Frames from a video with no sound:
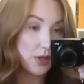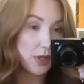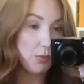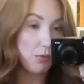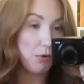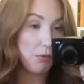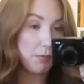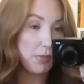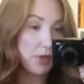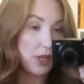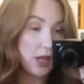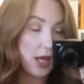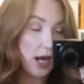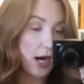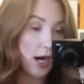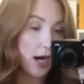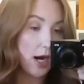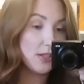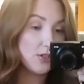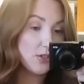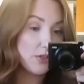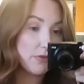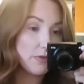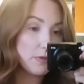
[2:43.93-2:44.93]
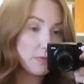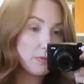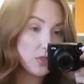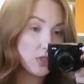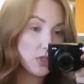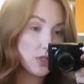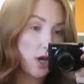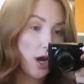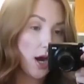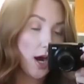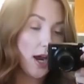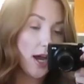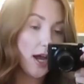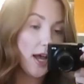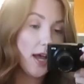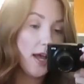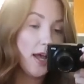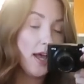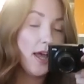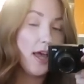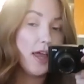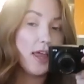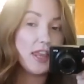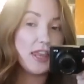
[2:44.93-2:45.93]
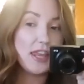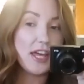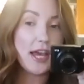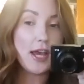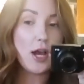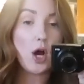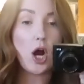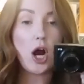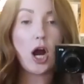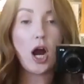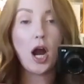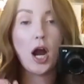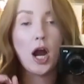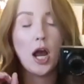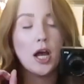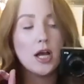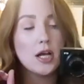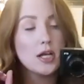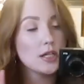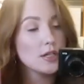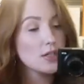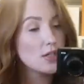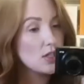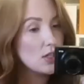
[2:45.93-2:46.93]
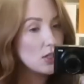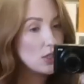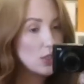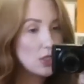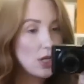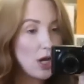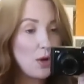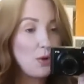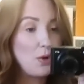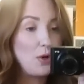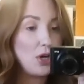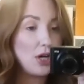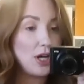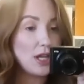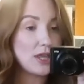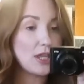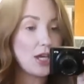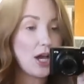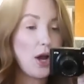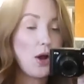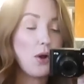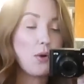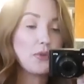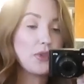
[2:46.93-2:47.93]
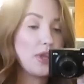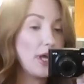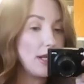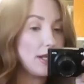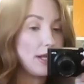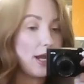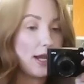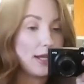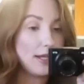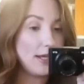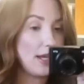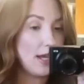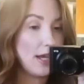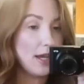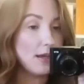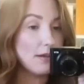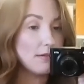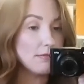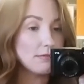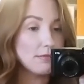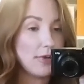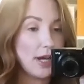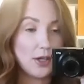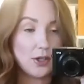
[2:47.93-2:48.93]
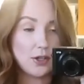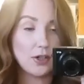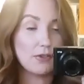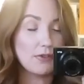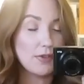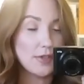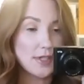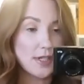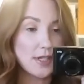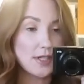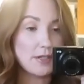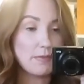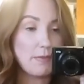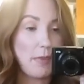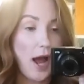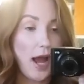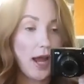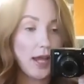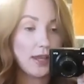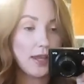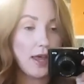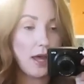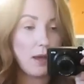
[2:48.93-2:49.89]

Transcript: It, they won't be there. These are from Zara. They are so good though that I couldn't resist buying